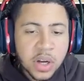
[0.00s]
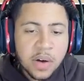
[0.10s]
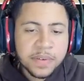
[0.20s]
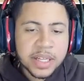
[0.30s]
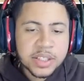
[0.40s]

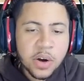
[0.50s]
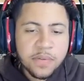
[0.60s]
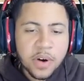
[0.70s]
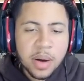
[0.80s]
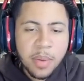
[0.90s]
off, let's go
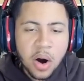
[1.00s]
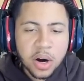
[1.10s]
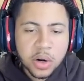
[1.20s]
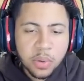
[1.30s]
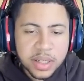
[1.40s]
from our
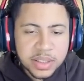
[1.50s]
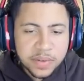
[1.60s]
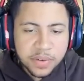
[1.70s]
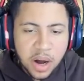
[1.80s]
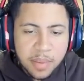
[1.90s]

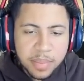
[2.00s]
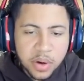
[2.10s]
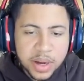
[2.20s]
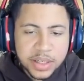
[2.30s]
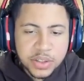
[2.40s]
aggressive
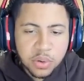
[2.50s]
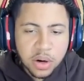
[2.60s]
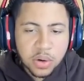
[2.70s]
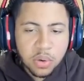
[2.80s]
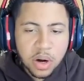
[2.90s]
combo into
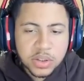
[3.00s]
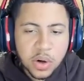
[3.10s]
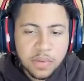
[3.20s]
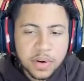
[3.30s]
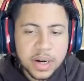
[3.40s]
our
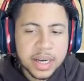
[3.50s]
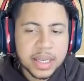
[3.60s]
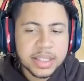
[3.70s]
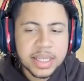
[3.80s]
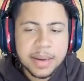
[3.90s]
crossover and
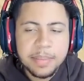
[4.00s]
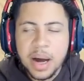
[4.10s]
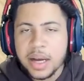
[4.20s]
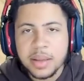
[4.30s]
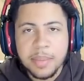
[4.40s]
let's say
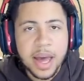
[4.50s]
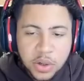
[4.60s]
behind the back.